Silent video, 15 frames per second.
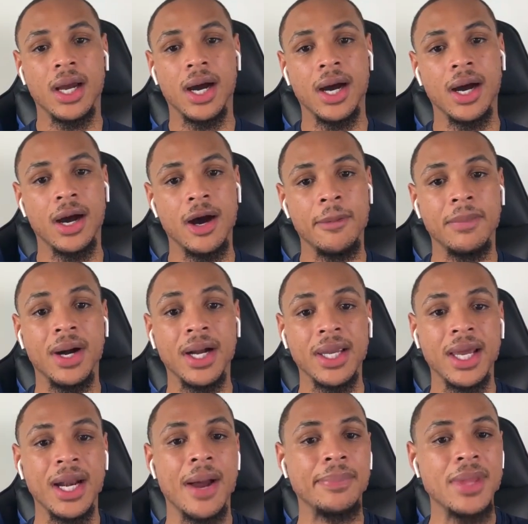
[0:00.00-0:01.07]

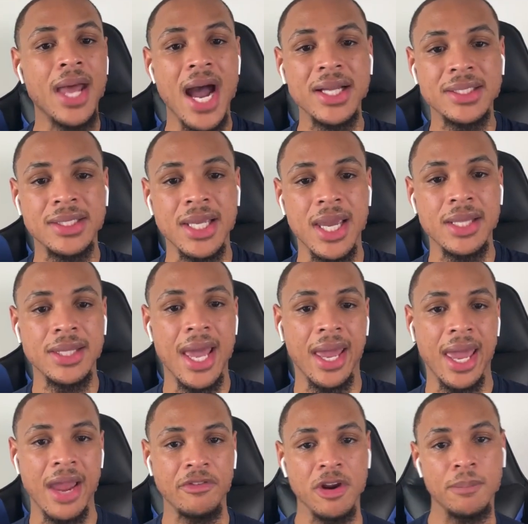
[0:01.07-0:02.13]
again, I'm not saying
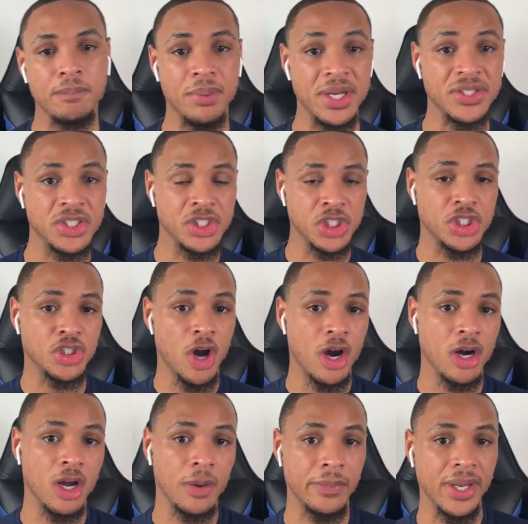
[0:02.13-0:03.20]
that every business to
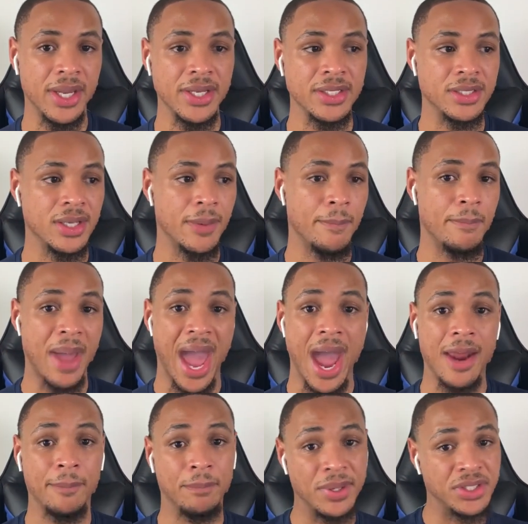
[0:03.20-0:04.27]
startup is a
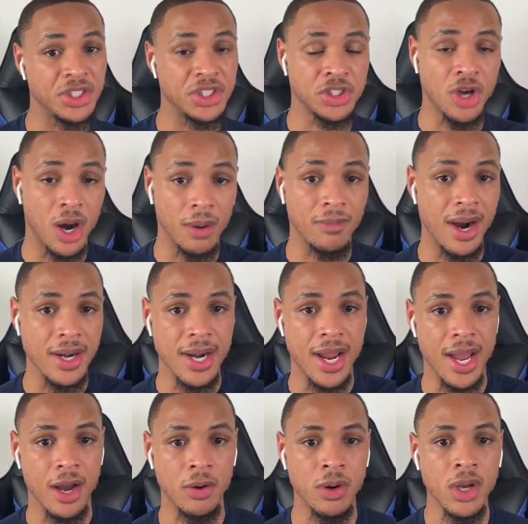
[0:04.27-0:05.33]
bad business to start right
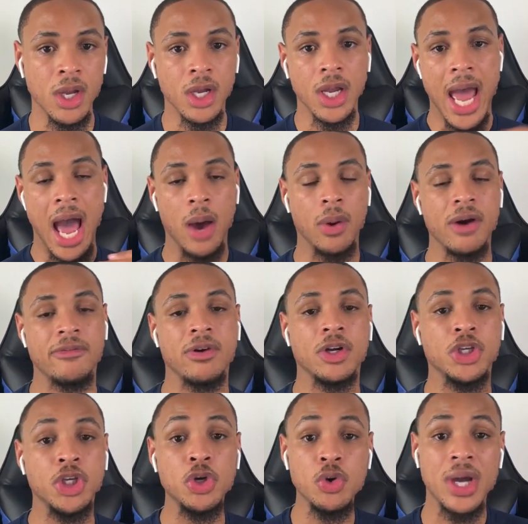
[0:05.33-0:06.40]
now. However,
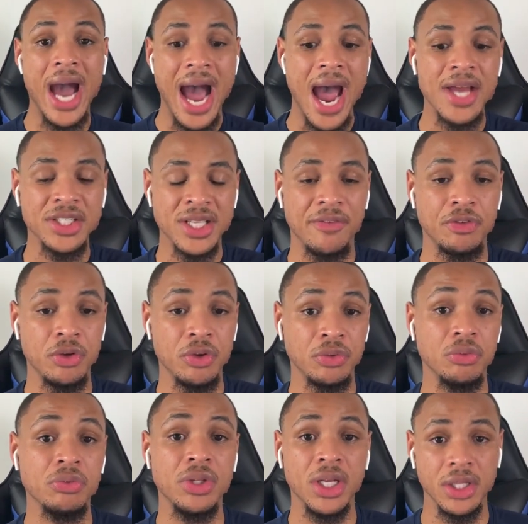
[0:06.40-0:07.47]
you guys just have to do
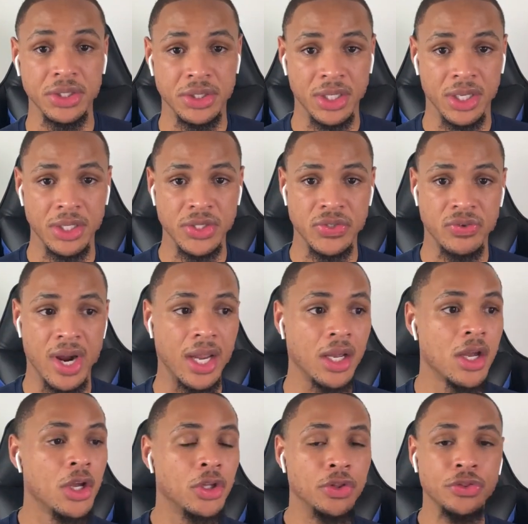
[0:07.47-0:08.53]
due diligence,
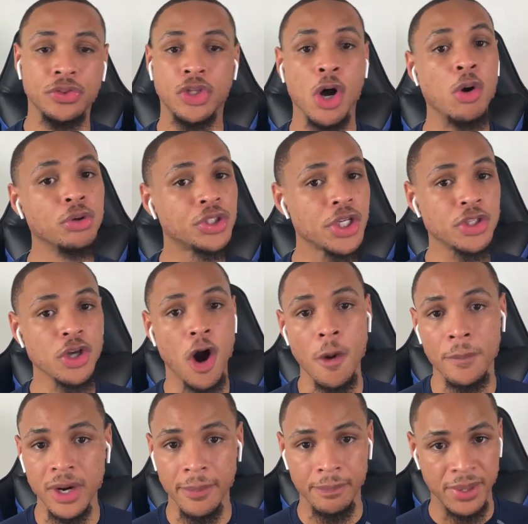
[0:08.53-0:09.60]
right? Don't just
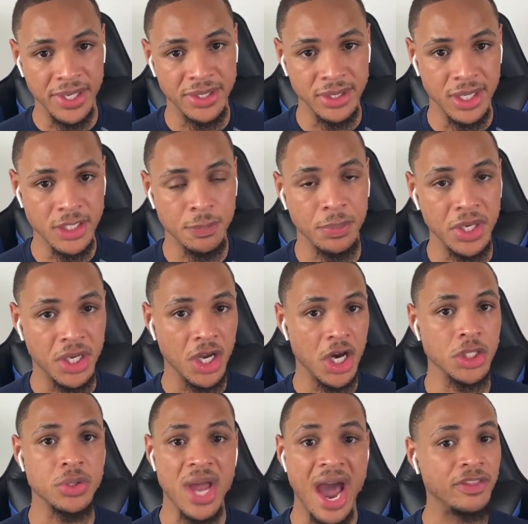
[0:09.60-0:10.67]
open a business
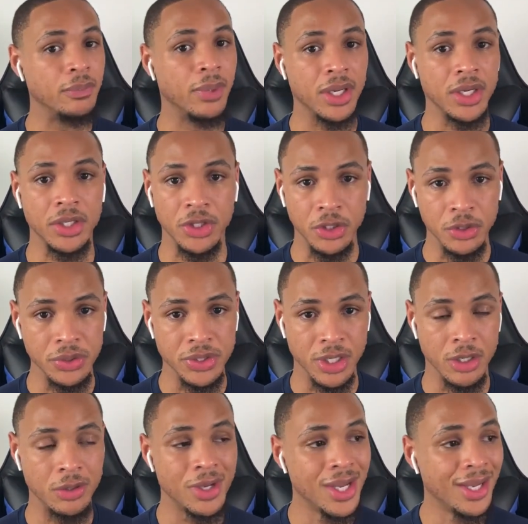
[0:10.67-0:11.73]
because you have the money to do
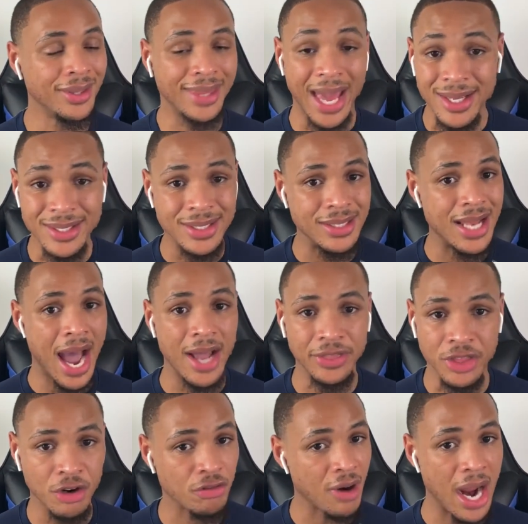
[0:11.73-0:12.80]
so. That is
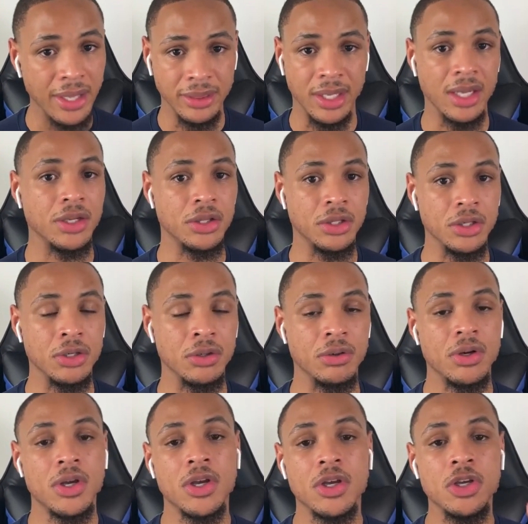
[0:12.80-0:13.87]
not the right thing to
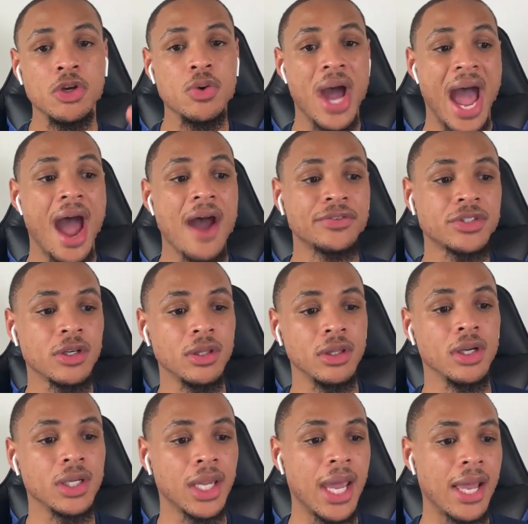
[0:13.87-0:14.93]
do. You have to
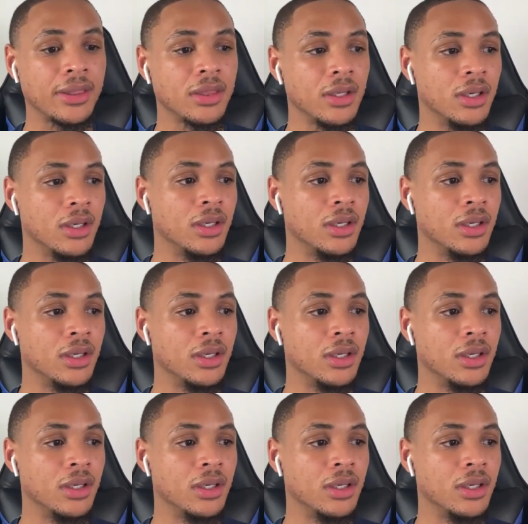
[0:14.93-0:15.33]
look at